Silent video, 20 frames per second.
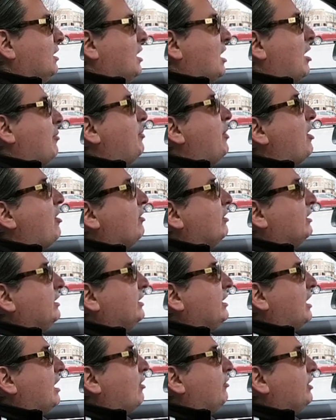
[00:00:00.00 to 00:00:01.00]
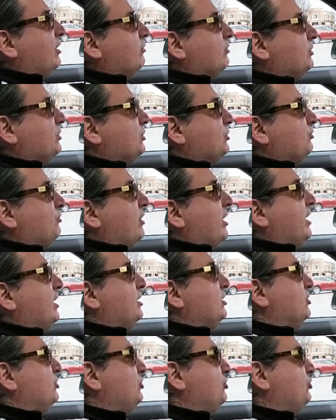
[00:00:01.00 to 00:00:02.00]
apparently Audi was
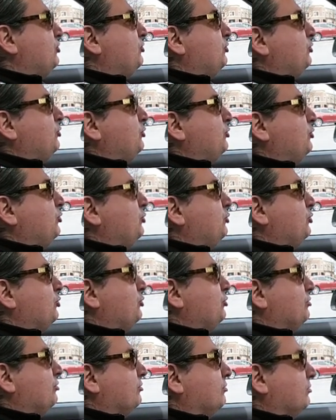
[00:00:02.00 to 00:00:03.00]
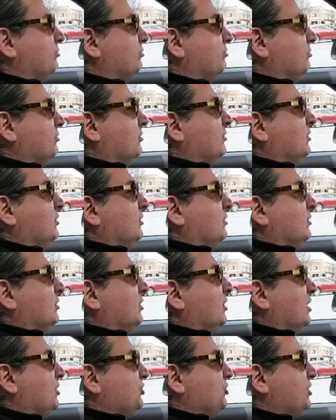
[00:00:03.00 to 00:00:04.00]
trying to
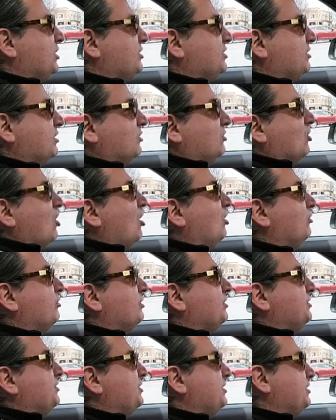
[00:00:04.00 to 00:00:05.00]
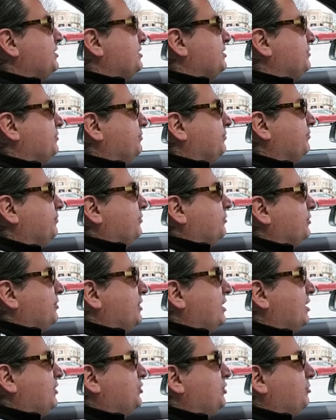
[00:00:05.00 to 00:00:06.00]
adjust the tolerances for
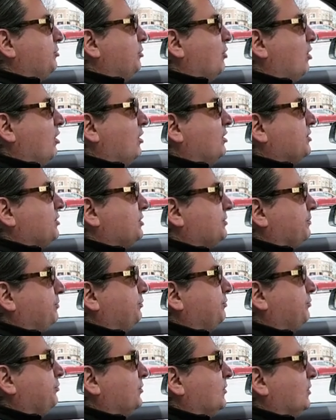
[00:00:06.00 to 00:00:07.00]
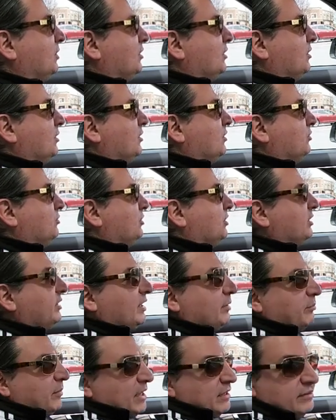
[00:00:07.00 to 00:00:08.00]
the engine parts so you
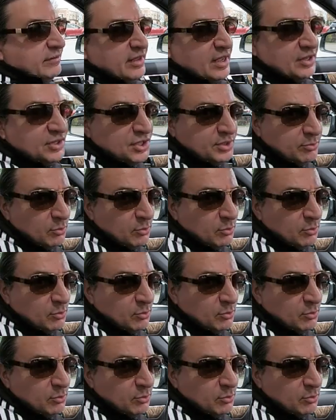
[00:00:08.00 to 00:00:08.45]
can make the engine